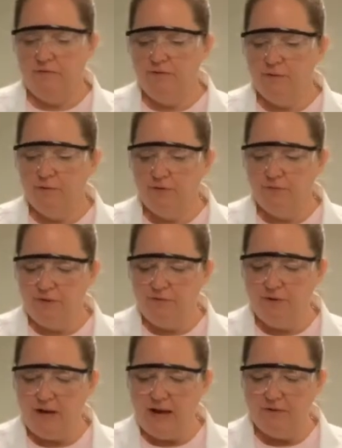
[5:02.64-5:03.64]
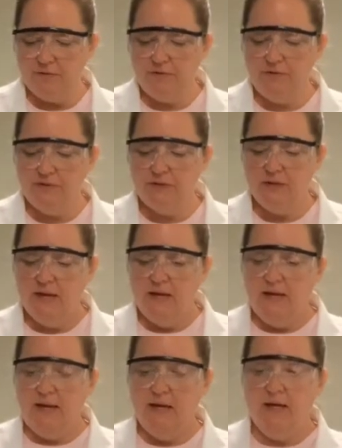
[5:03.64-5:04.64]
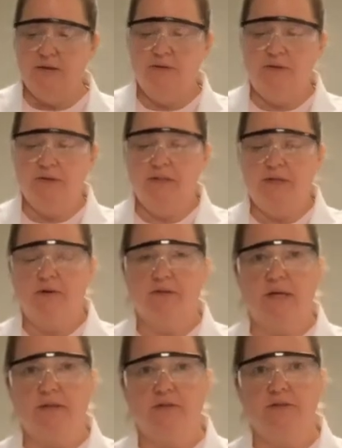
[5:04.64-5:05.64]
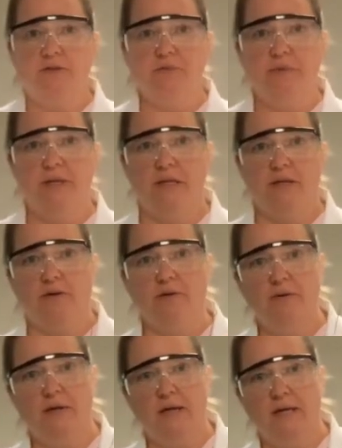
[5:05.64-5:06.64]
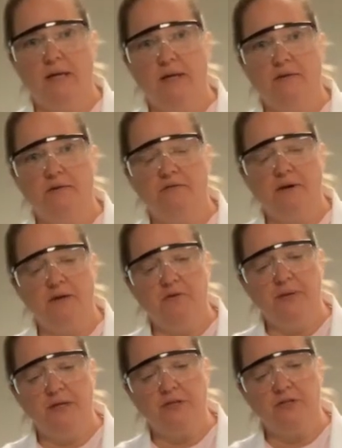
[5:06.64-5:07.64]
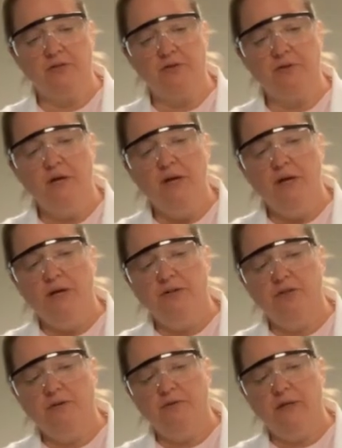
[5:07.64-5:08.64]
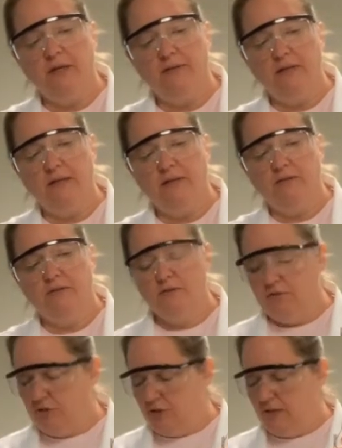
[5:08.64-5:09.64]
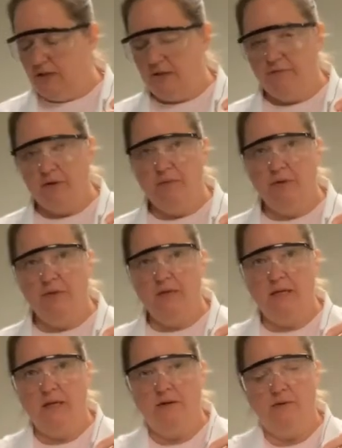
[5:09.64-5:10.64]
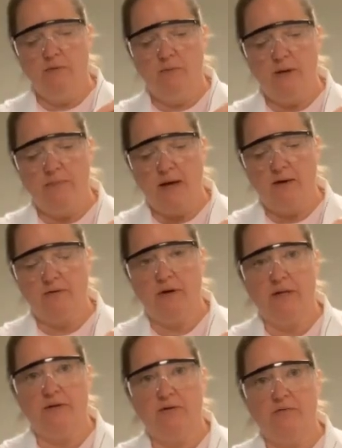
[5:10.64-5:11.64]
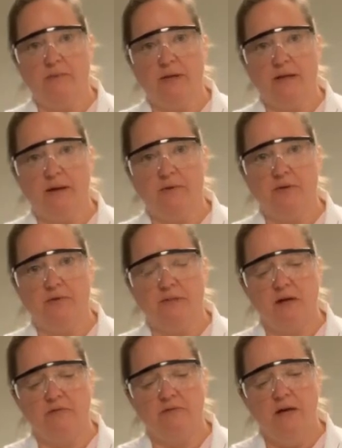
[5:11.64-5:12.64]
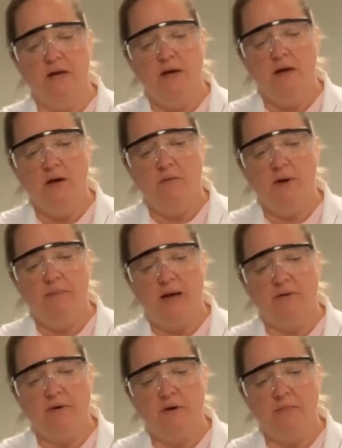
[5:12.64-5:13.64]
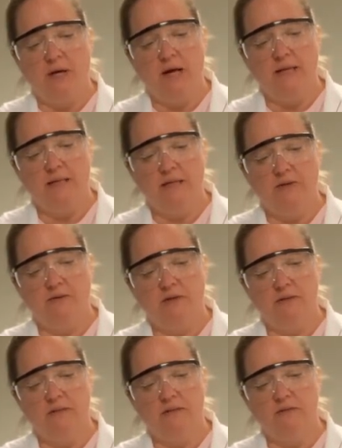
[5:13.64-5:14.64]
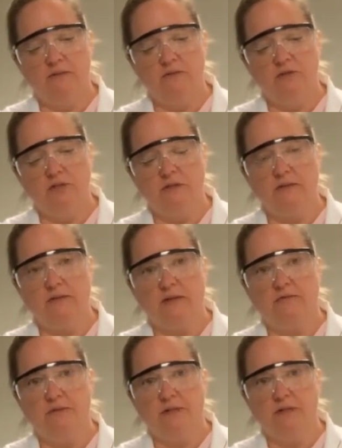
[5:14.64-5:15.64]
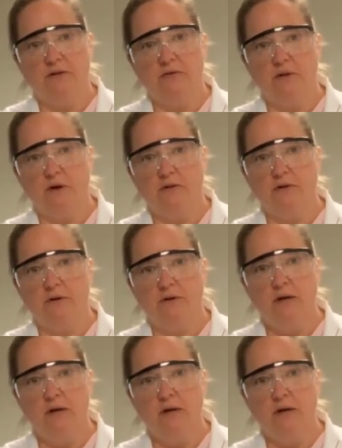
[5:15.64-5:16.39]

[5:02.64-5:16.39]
full 24 hours and you can see our test tube here, and the final picture showed that the solution, and if I put the white background, I don't know if my lab coat's enough, white background behind it, you can see the solution is definitely no longer